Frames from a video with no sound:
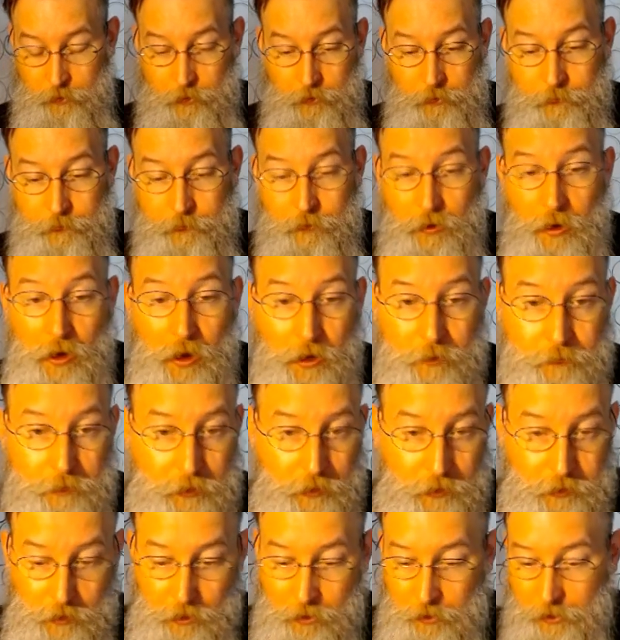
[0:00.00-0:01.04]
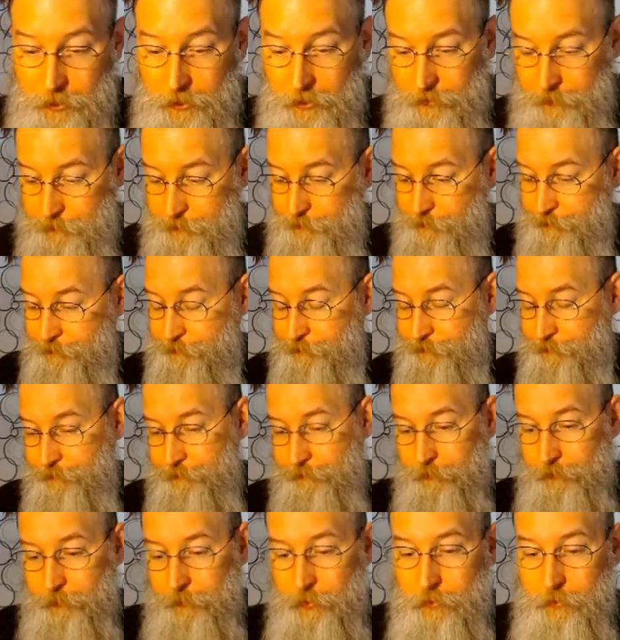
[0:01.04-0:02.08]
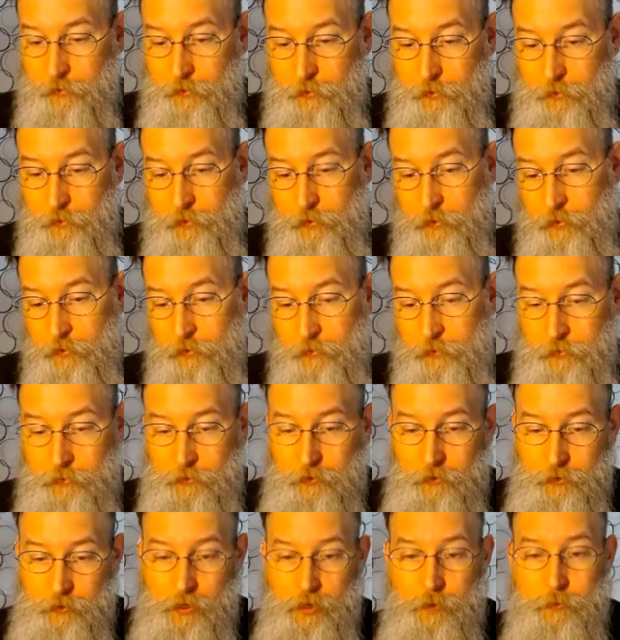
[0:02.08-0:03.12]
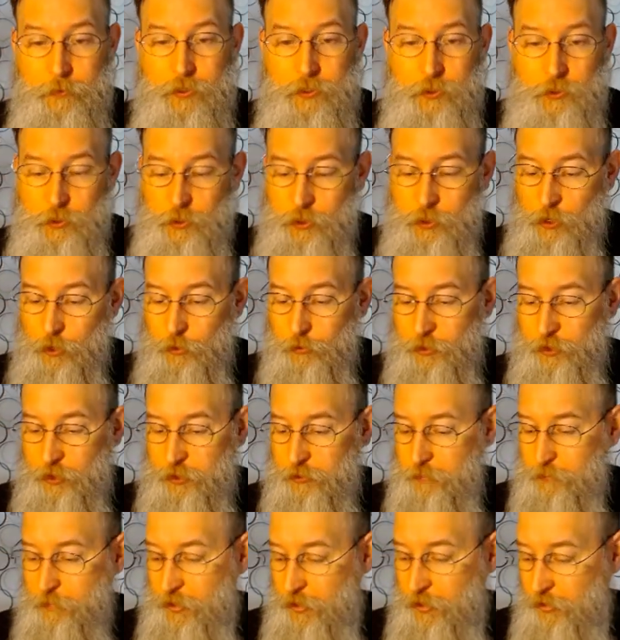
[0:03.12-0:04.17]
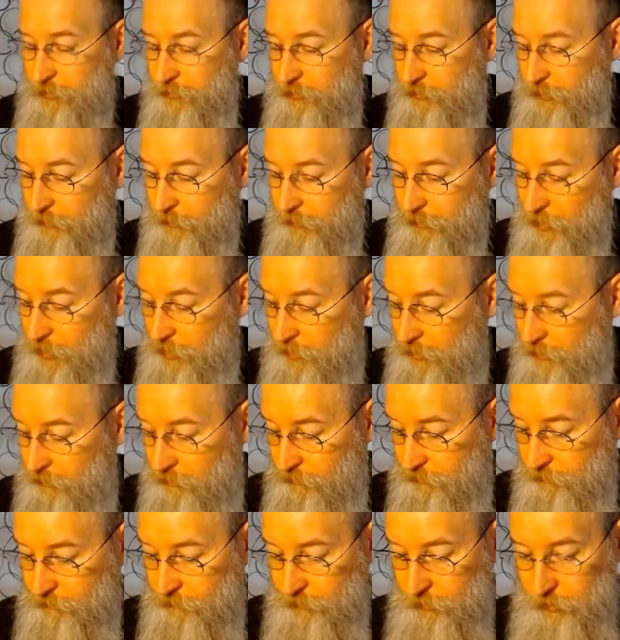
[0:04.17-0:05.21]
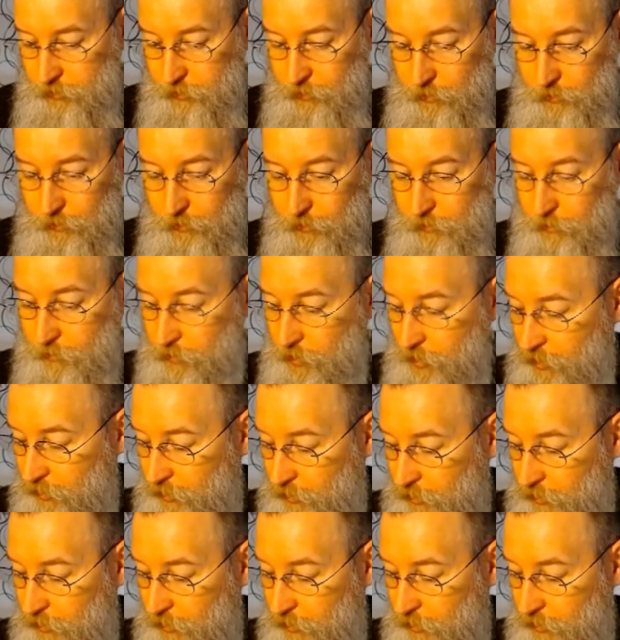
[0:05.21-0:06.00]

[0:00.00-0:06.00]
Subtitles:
I'm sorry. If your name isn't Joe Smith, I'm kind of screwed, right?